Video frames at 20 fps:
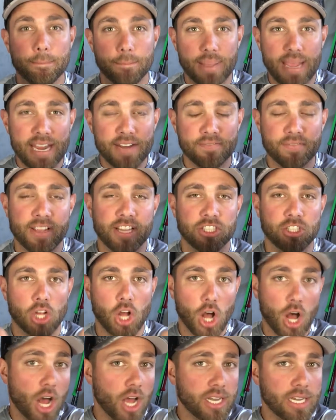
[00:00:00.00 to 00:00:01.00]
bait fish
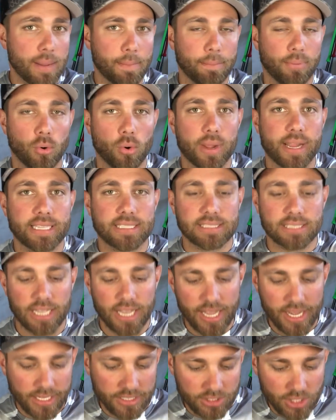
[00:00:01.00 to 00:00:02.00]
onto points.
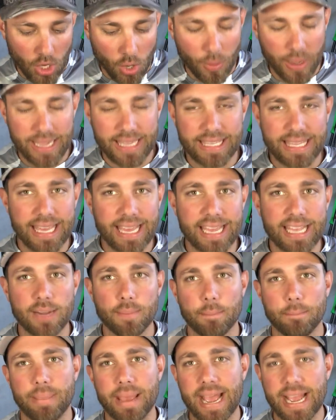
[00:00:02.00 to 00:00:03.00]
So
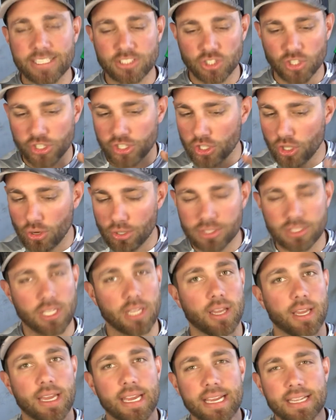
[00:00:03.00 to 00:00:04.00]
again, bass are used
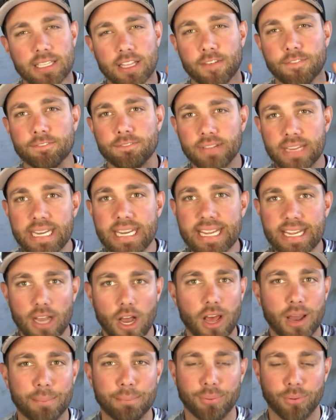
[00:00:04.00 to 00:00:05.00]
to feeding
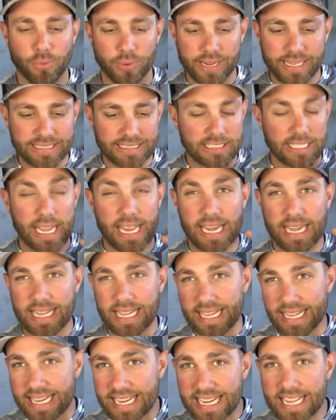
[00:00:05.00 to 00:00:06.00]
on points and
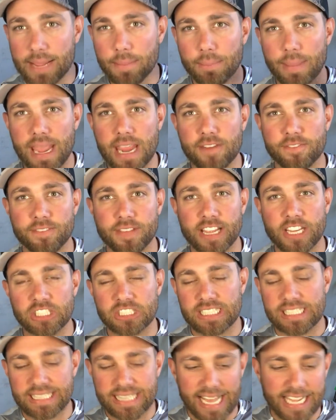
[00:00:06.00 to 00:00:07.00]
eating bait
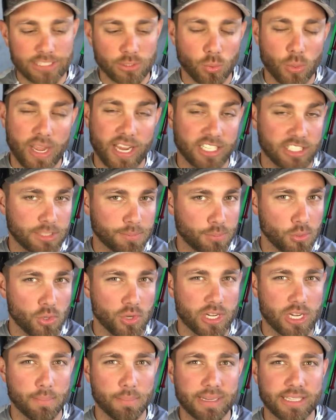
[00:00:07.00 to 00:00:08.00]
fish, and that's why a
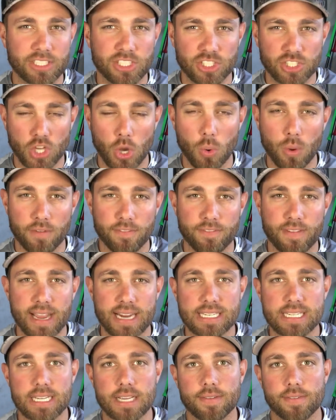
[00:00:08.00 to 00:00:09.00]
spook can be so
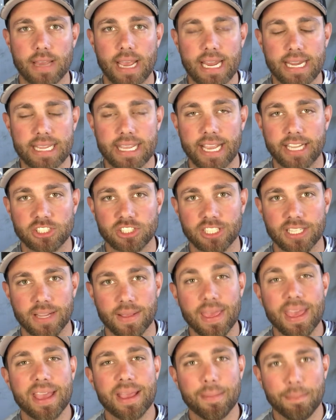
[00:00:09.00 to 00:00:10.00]
effective at catching
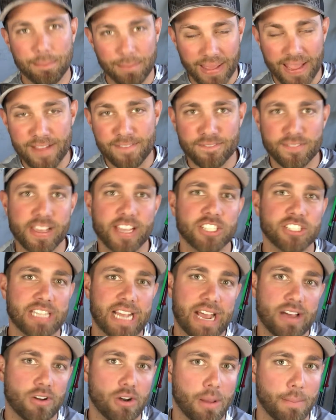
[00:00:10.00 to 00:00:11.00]
big fish
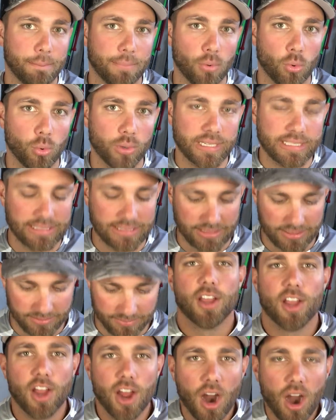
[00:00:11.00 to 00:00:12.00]
out on points.
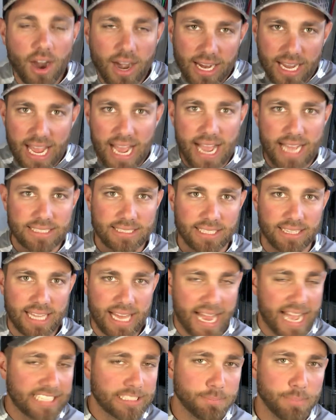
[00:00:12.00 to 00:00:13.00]
All right, guys,
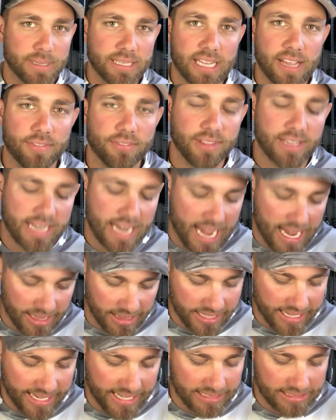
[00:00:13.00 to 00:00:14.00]
last but definitely
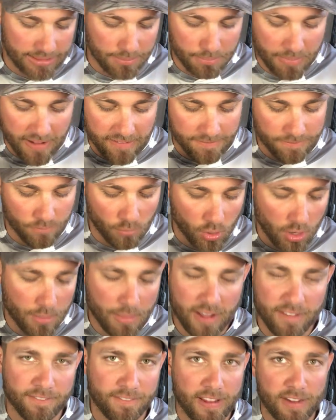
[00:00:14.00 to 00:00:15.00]
not least, one of
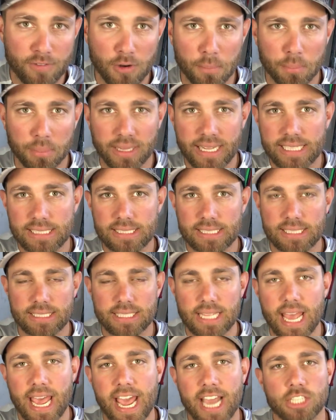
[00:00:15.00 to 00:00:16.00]
my favorite places
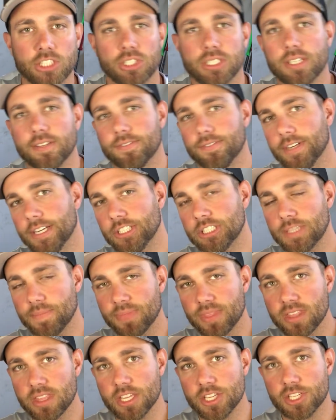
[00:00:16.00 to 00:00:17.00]
to actually fish
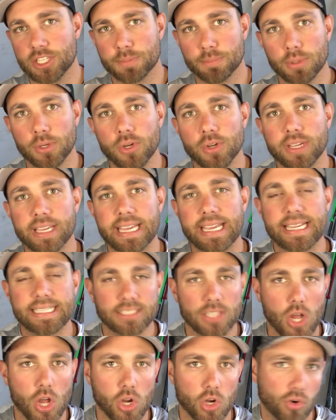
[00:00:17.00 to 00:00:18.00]
this spook
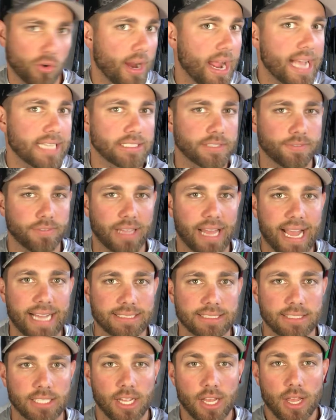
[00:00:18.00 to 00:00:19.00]
is on grass
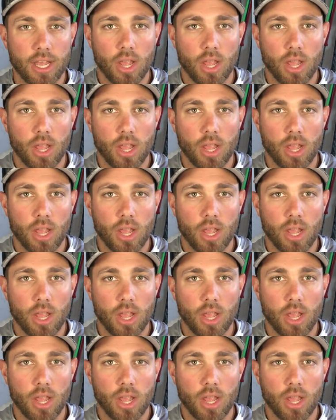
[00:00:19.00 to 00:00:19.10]
flats.